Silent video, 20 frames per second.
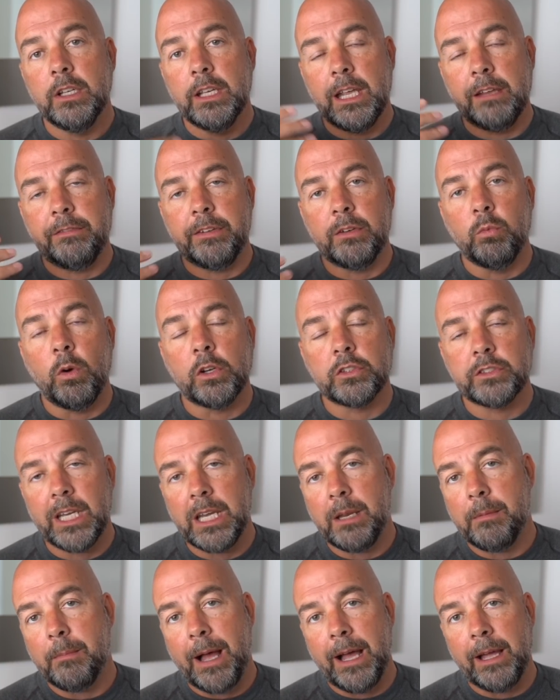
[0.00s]
If you've watched
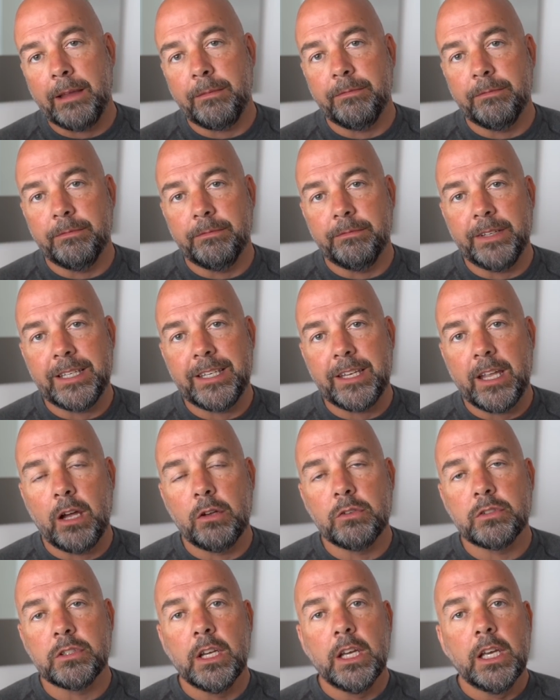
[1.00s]
any of my
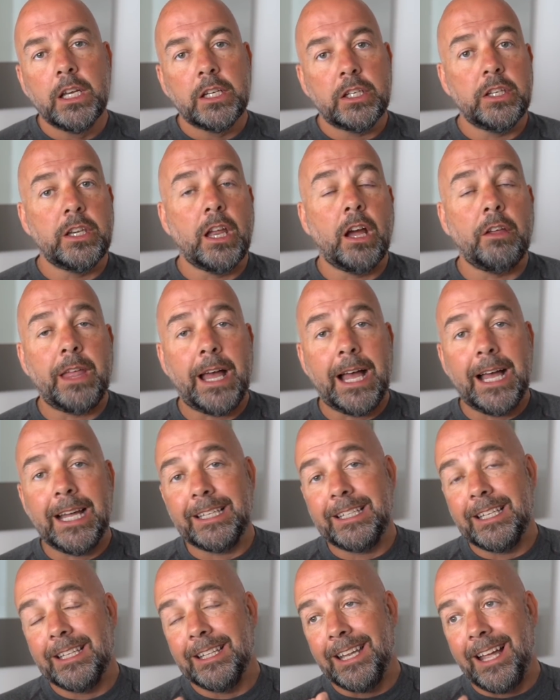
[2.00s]
videos, you know that I
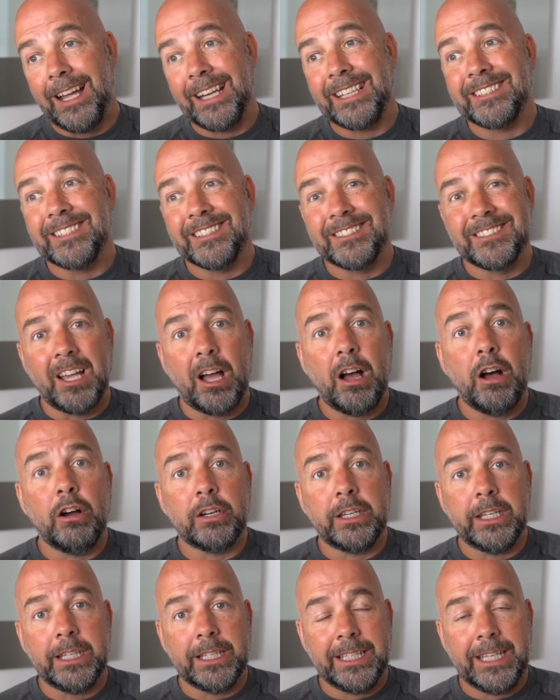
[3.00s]
like to
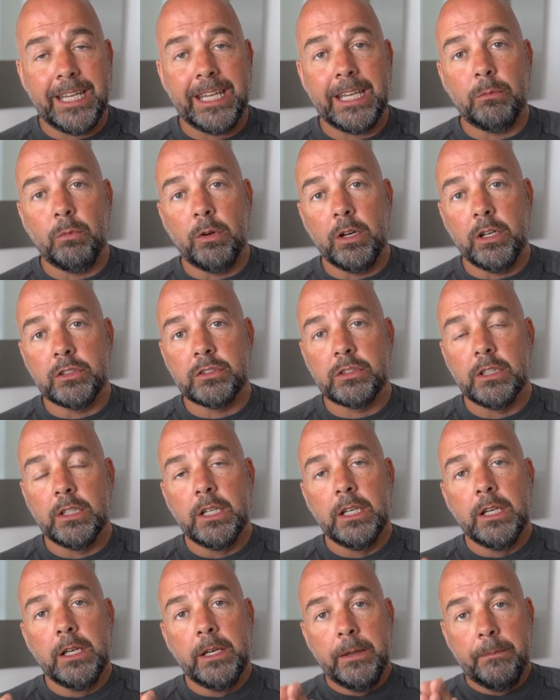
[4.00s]
target keywords
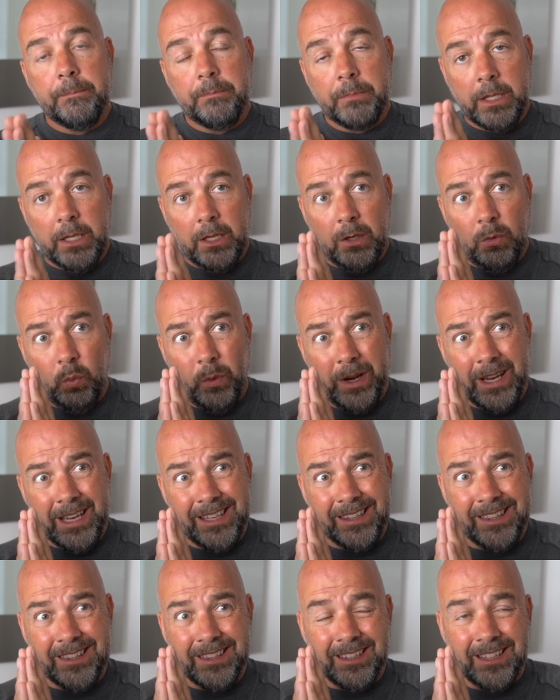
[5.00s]

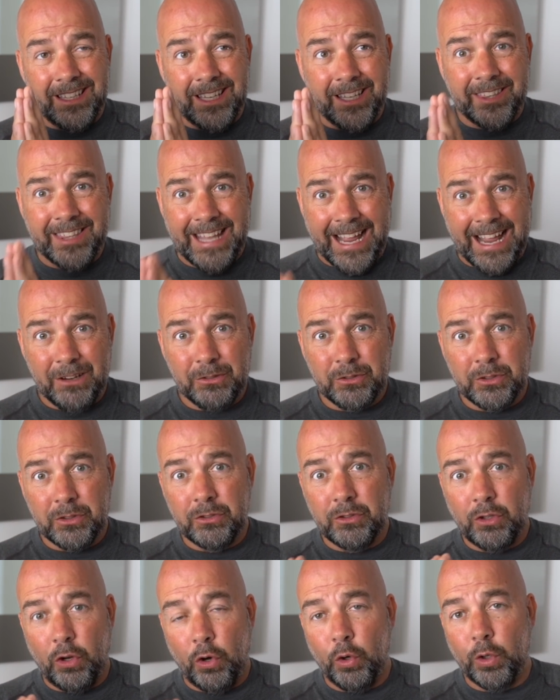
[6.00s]
with a
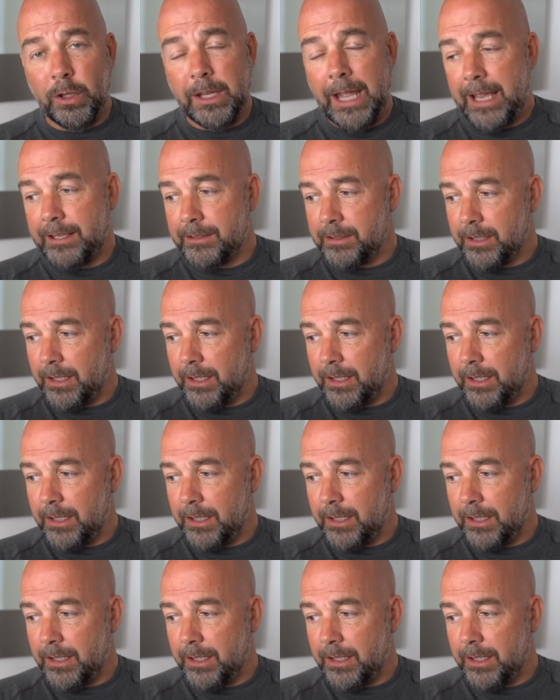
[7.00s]
thousand or less